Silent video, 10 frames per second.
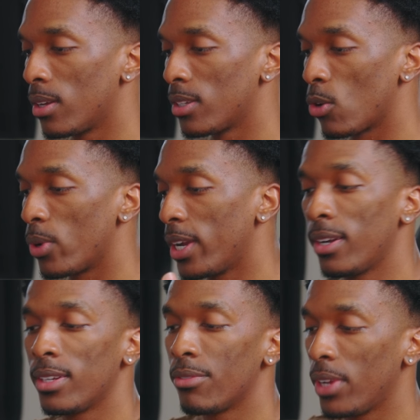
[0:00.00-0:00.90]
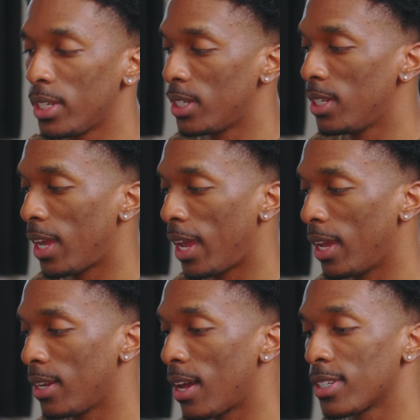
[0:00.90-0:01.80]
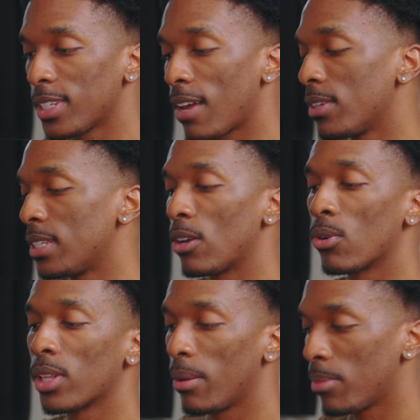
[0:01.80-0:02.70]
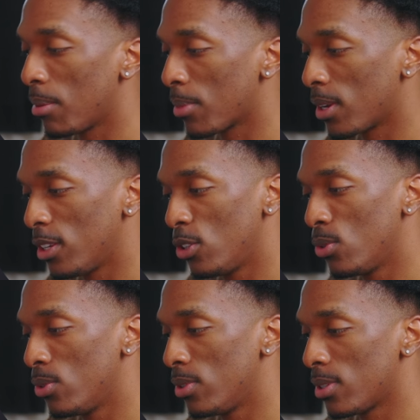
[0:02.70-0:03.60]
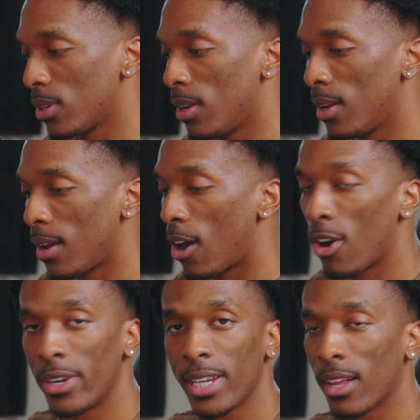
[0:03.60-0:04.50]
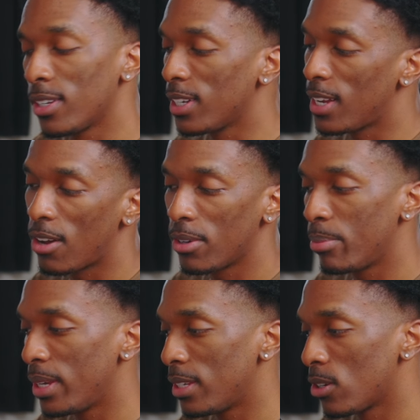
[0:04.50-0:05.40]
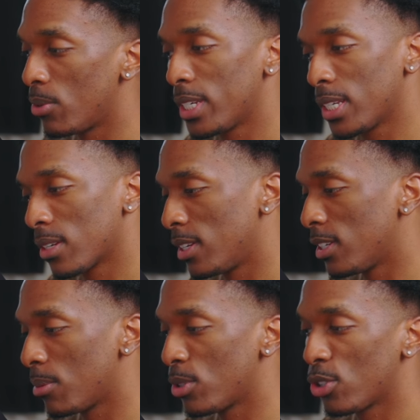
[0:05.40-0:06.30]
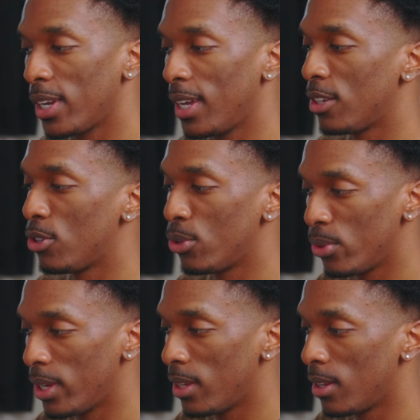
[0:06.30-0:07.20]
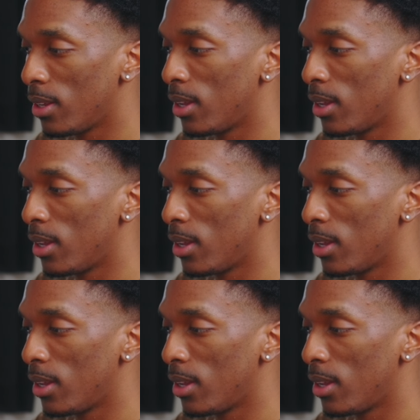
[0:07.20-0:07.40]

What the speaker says: So we're here in DaVinci and I just have a single clip that I'm gonna use. I already colored it down a bit, so we're just gonna jump straight into it.